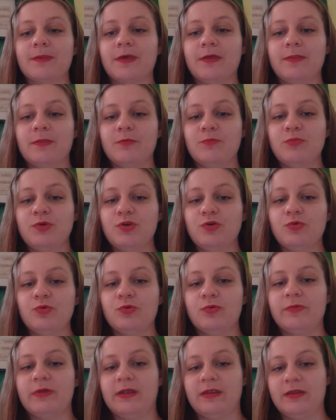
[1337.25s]
the
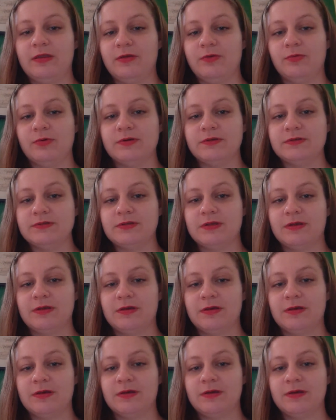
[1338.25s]
mule that he was,
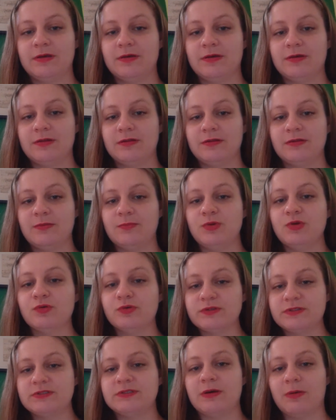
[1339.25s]
the
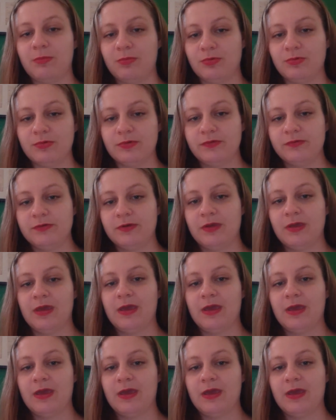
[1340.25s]
mule stumbled,